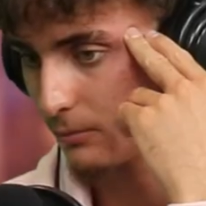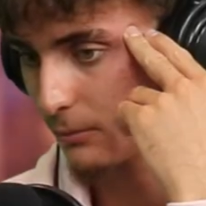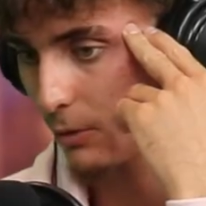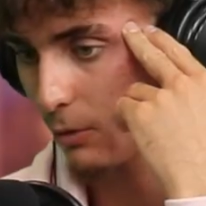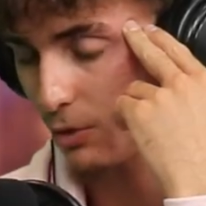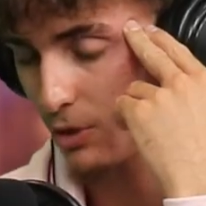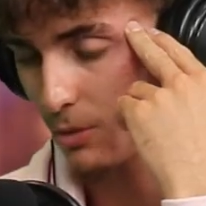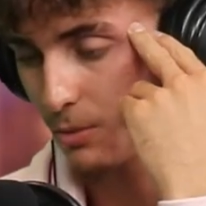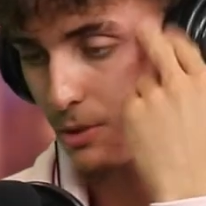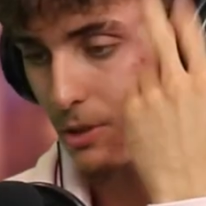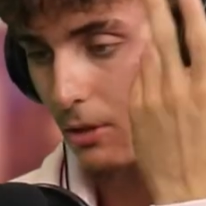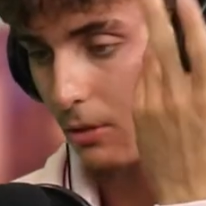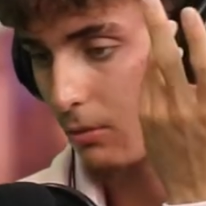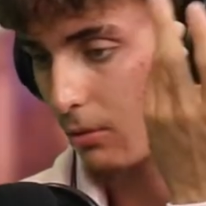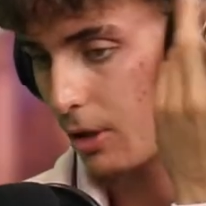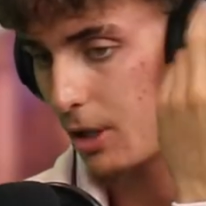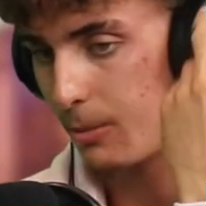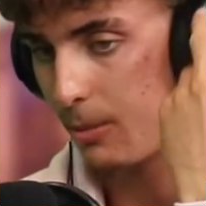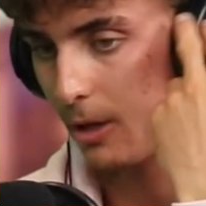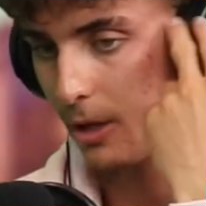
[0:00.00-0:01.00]
Which I'm still
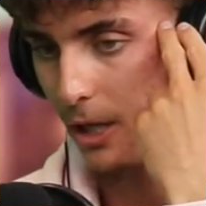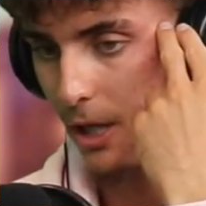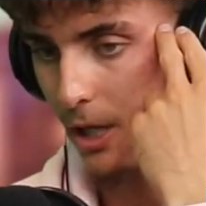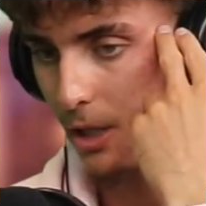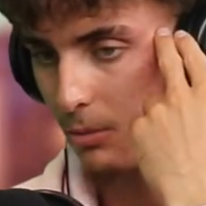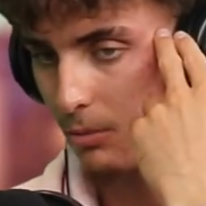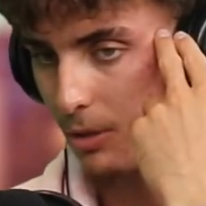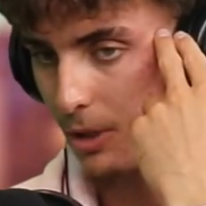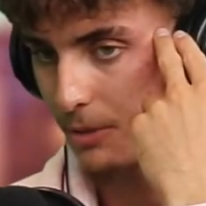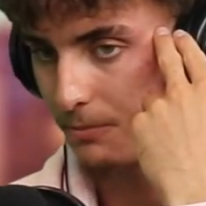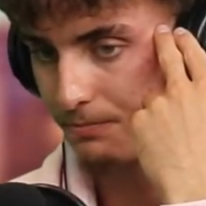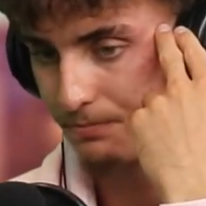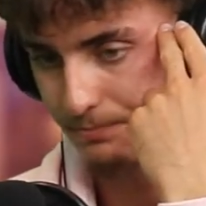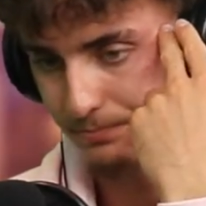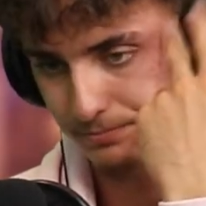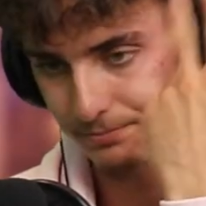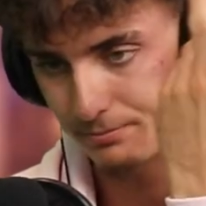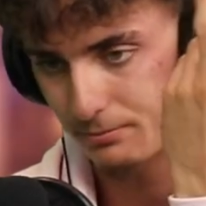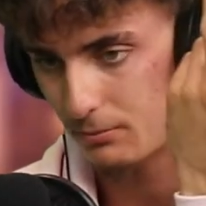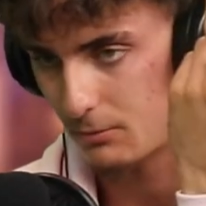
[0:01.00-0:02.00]
worried about getting, but
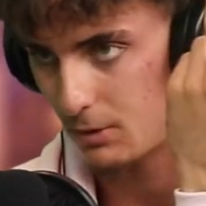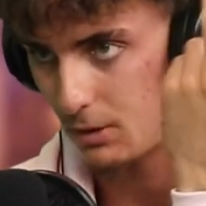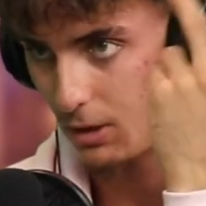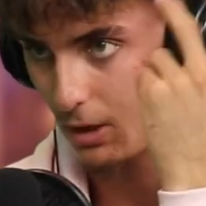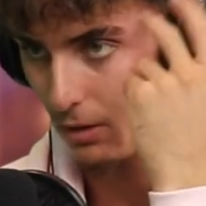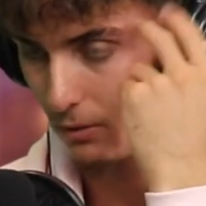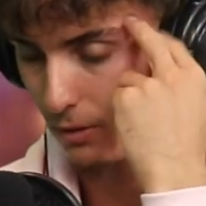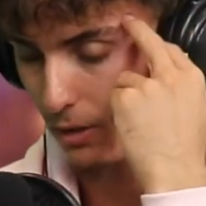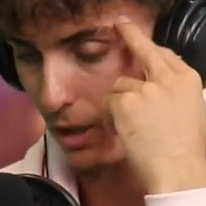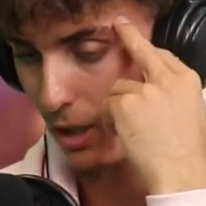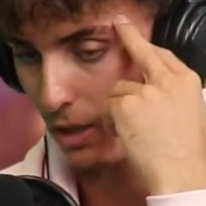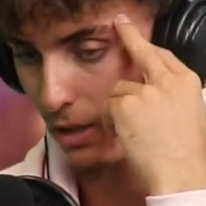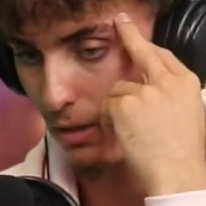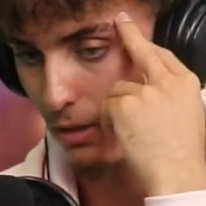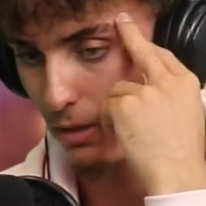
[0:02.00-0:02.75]
at the end of the day,